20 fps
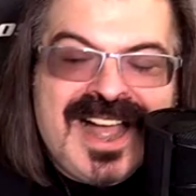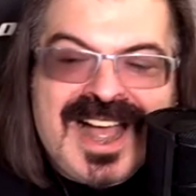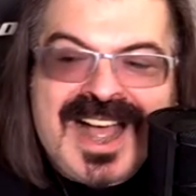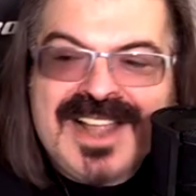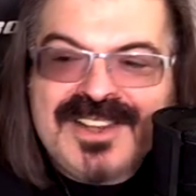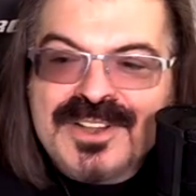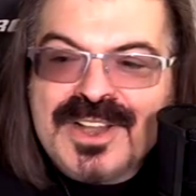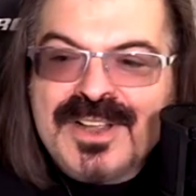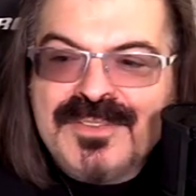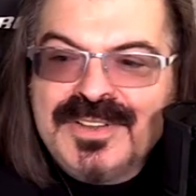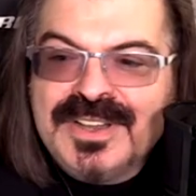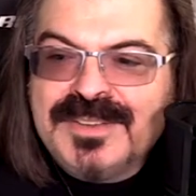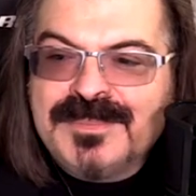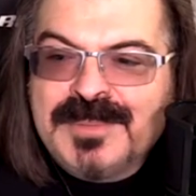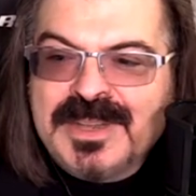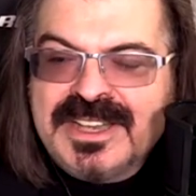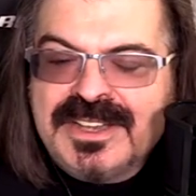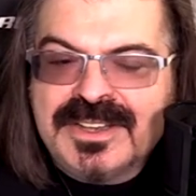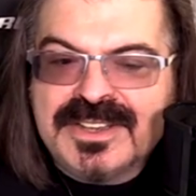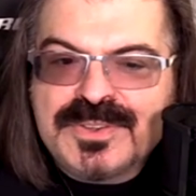I love it
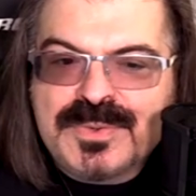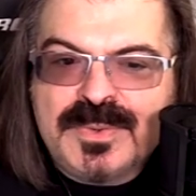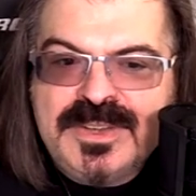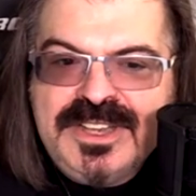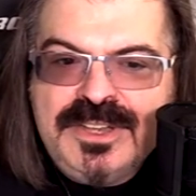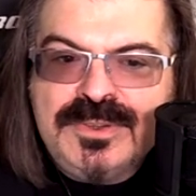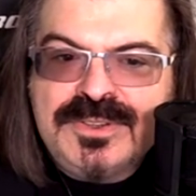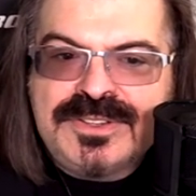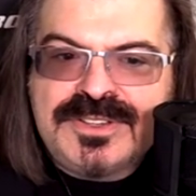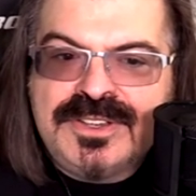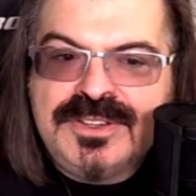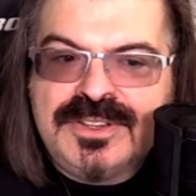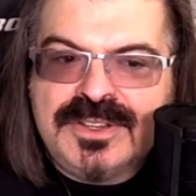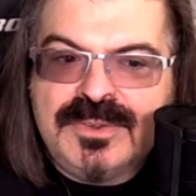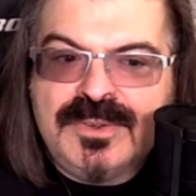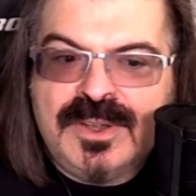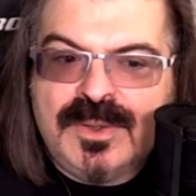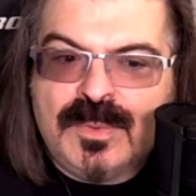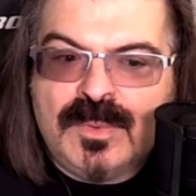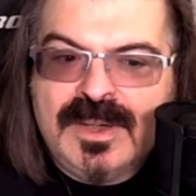because we used to
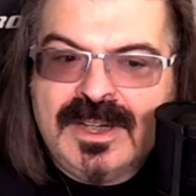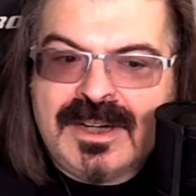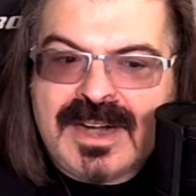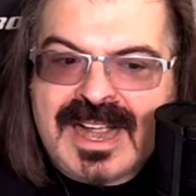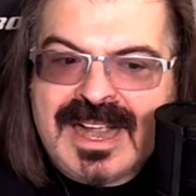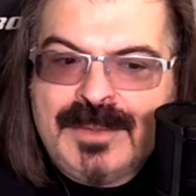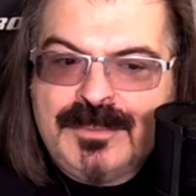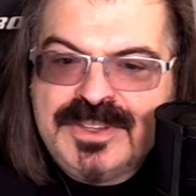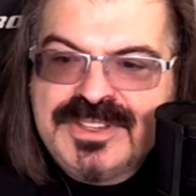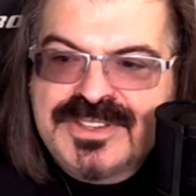do it where I would